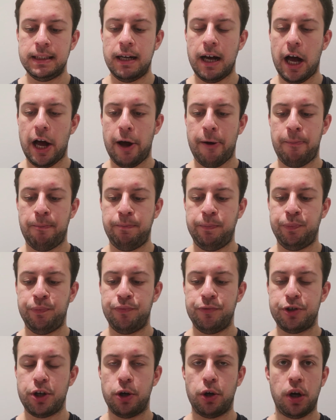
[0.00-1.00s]

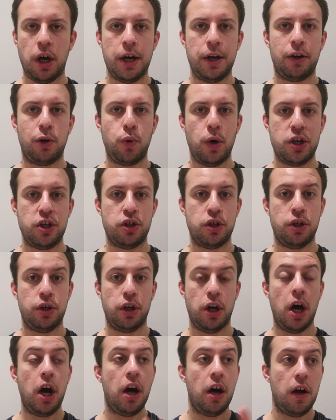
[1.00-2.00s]
So kind of questioned
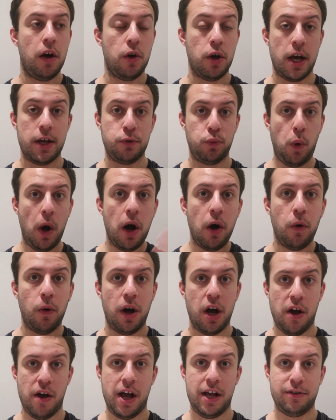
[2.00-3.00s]
her as
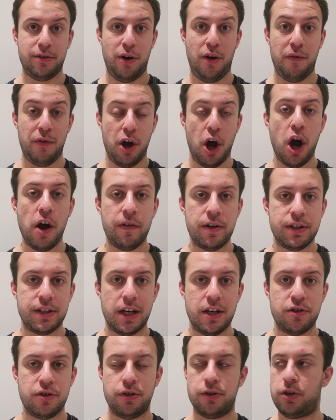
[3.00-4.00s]
well over her
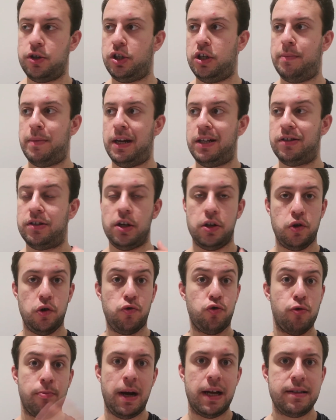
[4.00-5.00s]
intentions, because she made such a
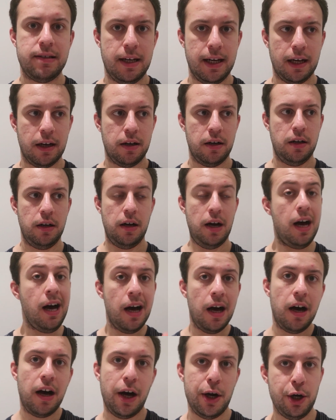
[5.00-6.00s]
dramatic,
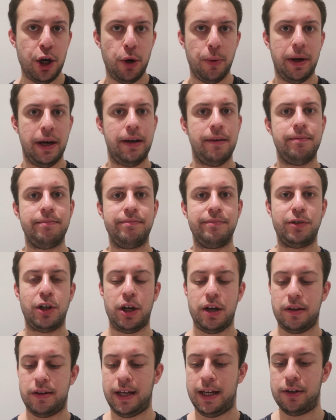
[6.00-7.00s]
I knew it
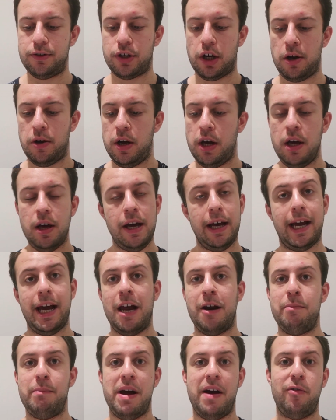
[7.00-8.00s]
kind of thing. So
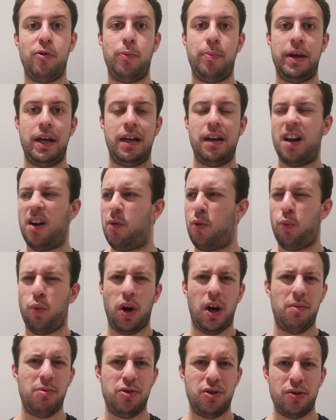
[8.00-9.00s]
again, Meryl being like, well,
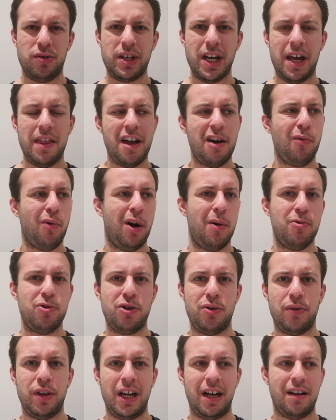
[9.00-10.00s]
why would you say that? Why would
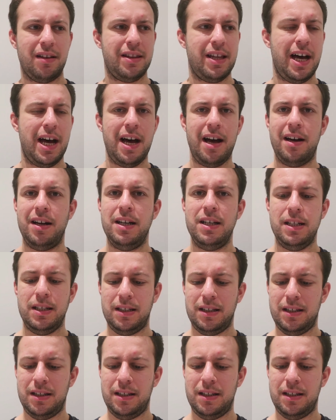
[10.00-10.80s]
you think that?